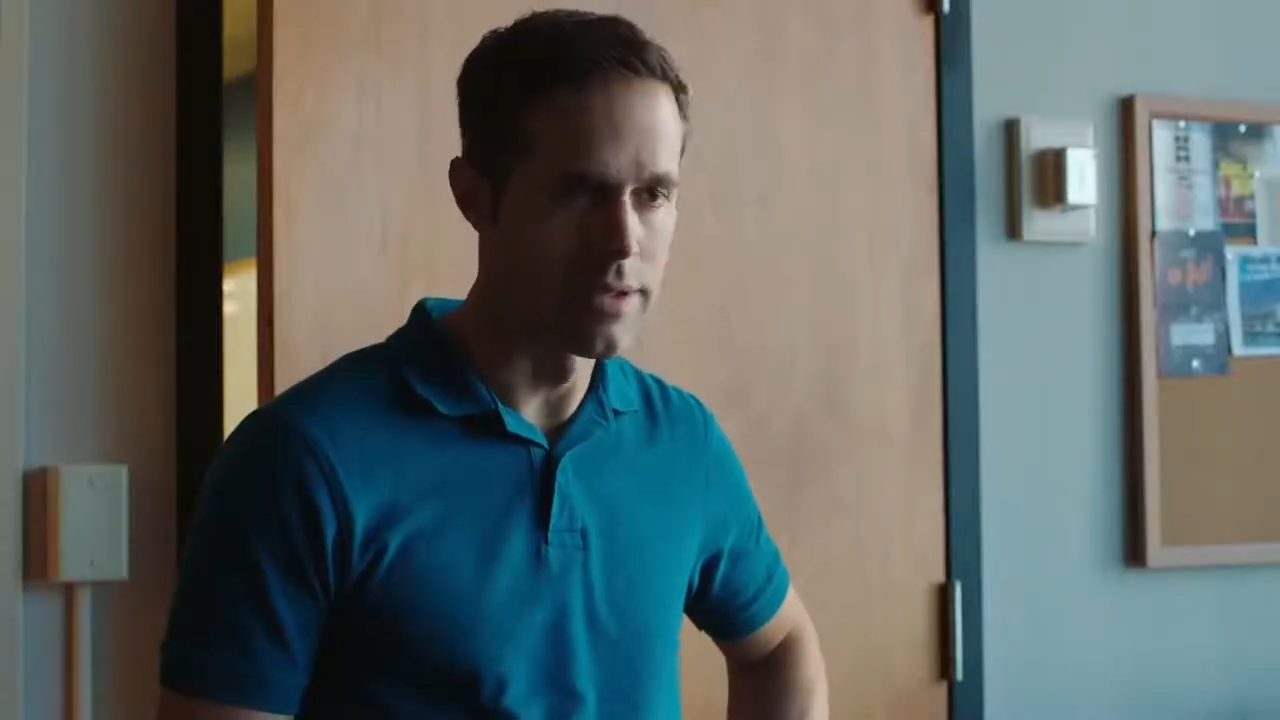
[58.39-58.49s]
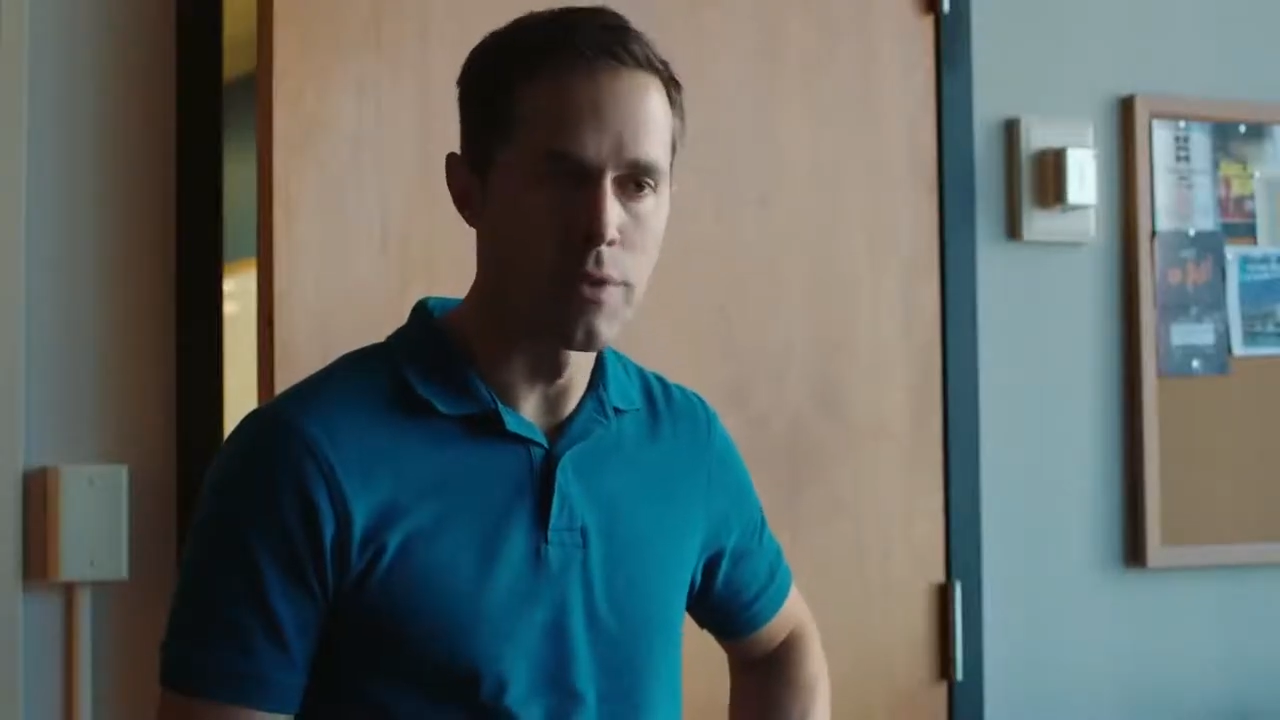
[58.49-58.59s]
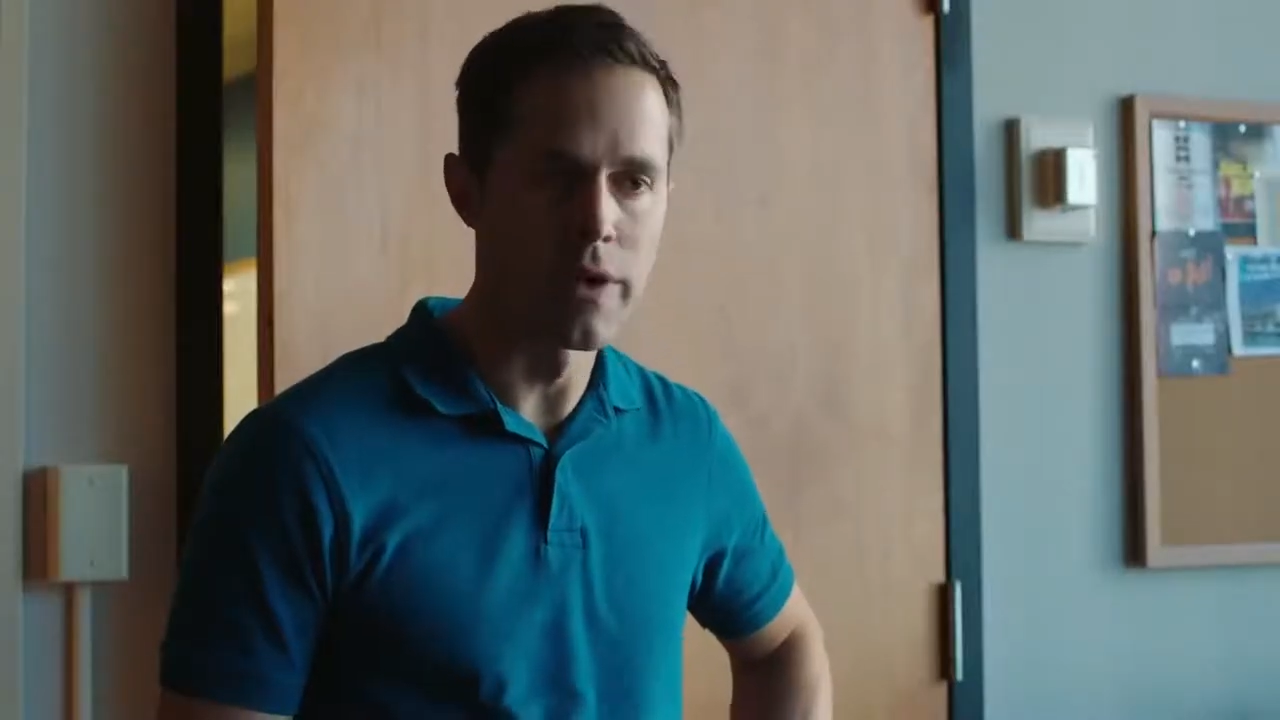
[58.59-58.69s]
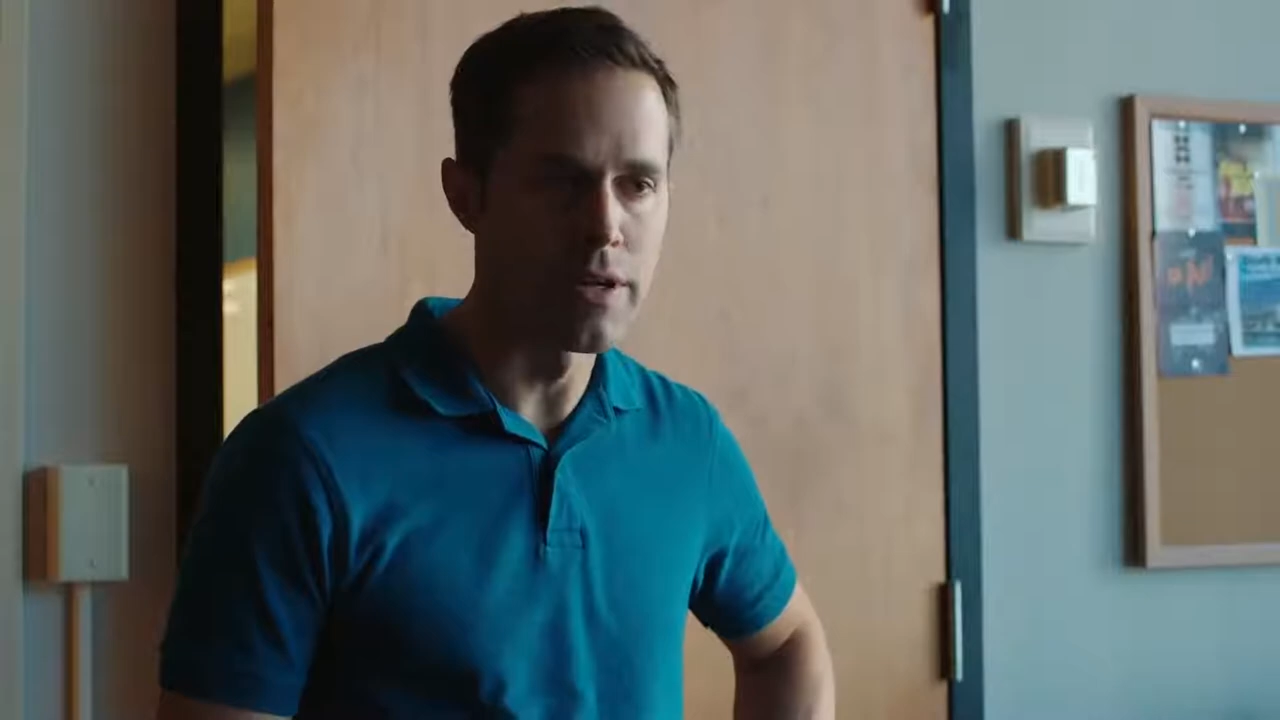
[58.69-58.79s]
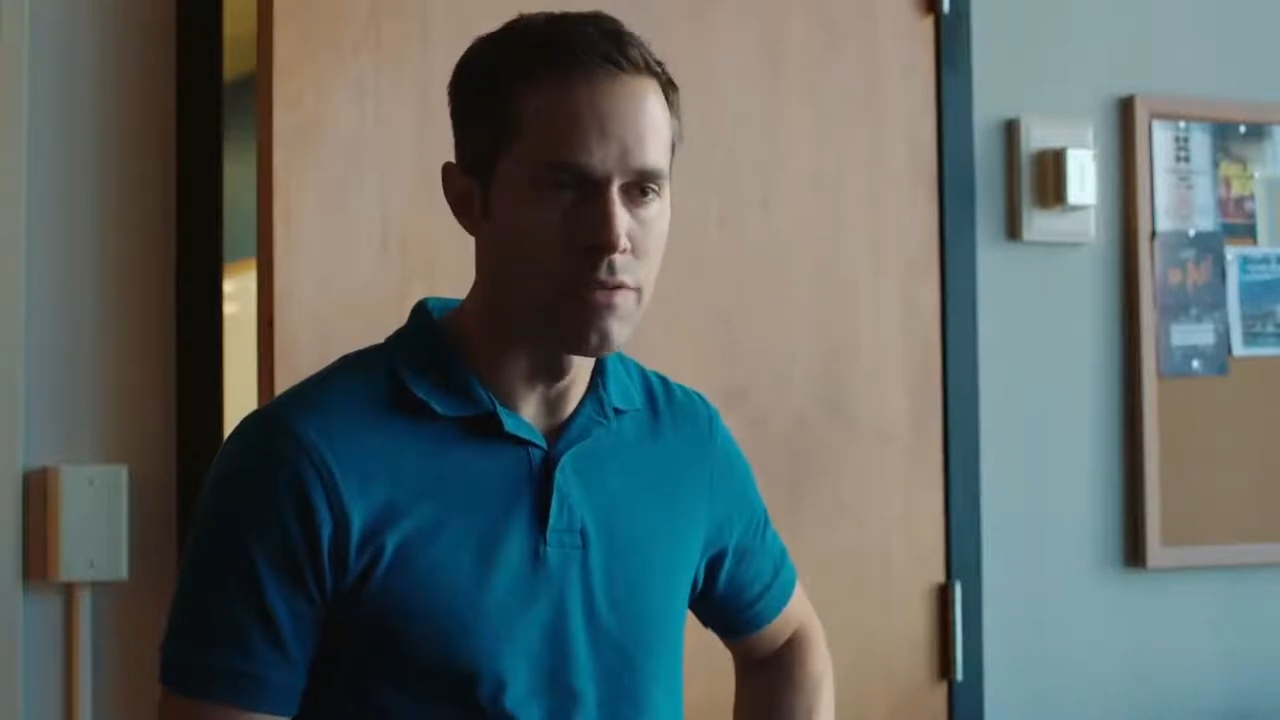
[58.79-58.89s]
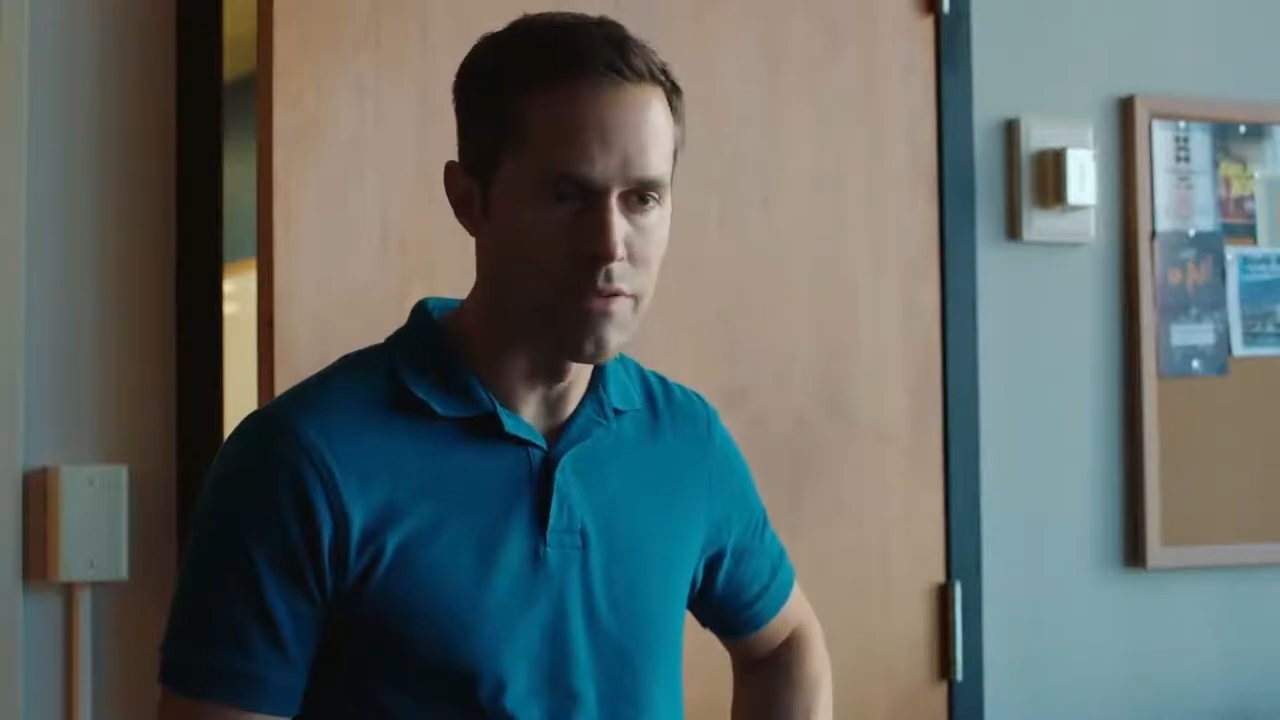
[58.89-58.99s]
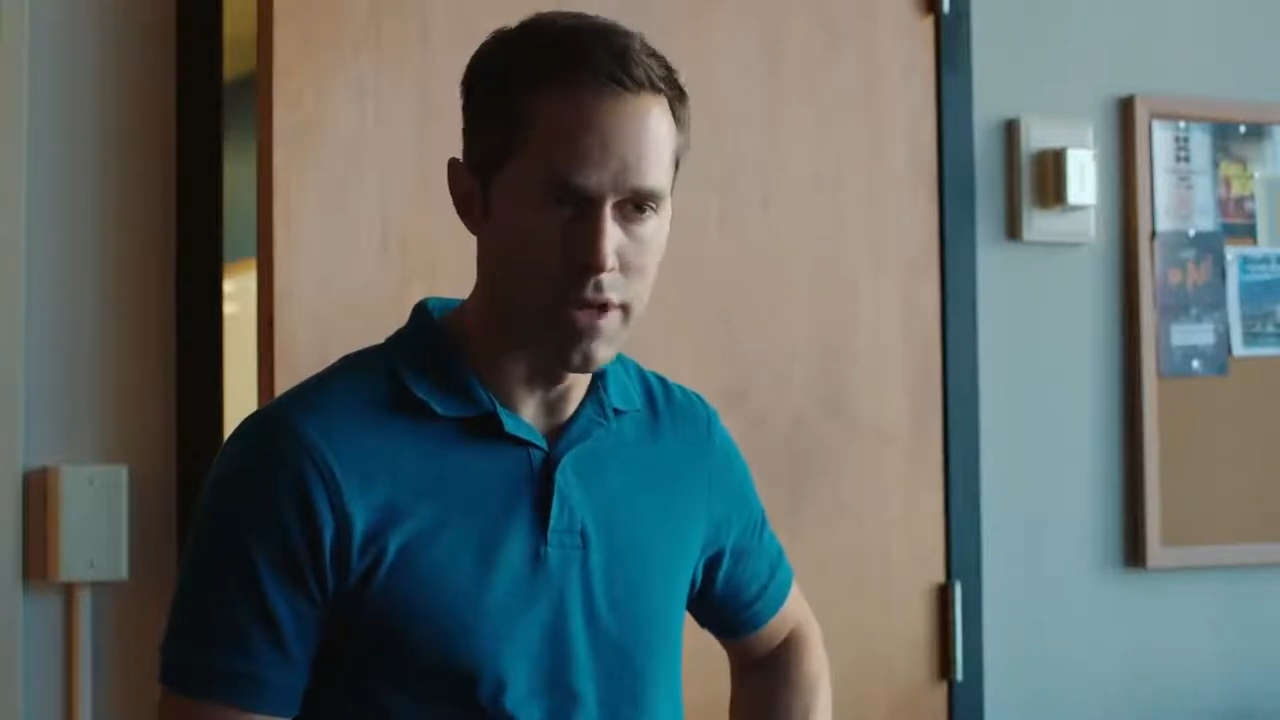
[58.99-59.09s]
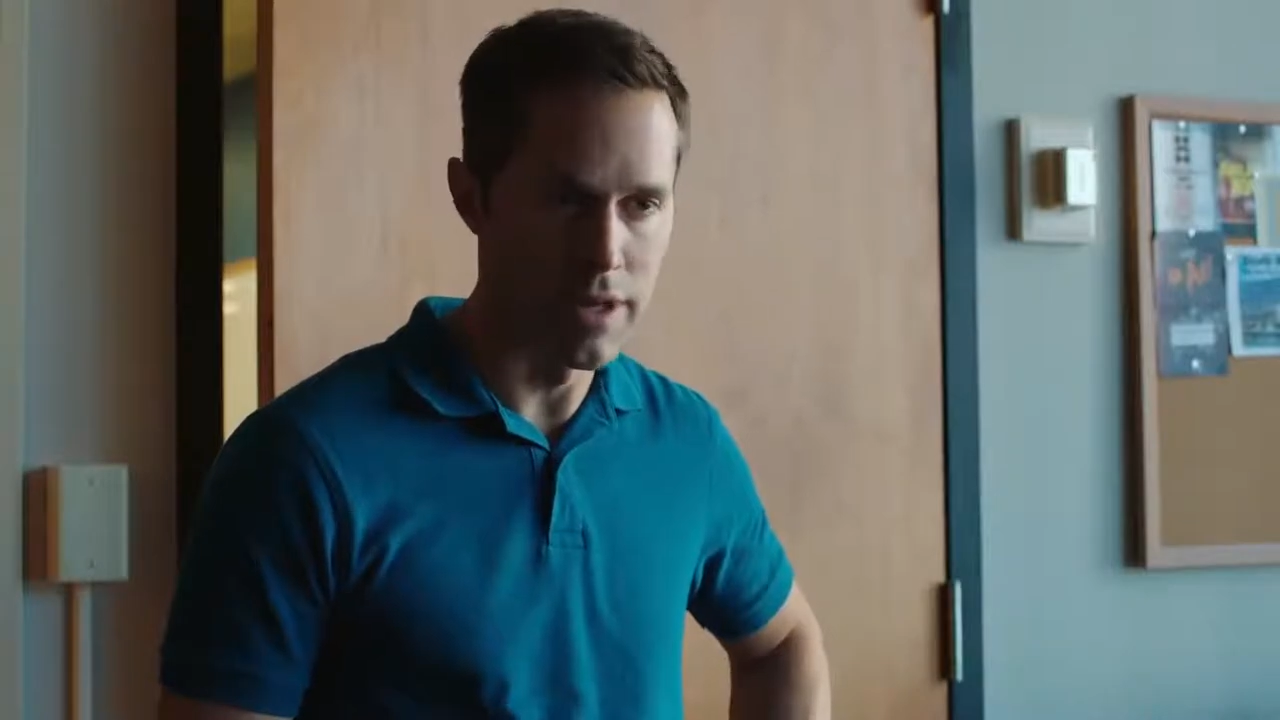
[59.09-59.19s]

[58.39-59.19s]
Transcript: Either way, you're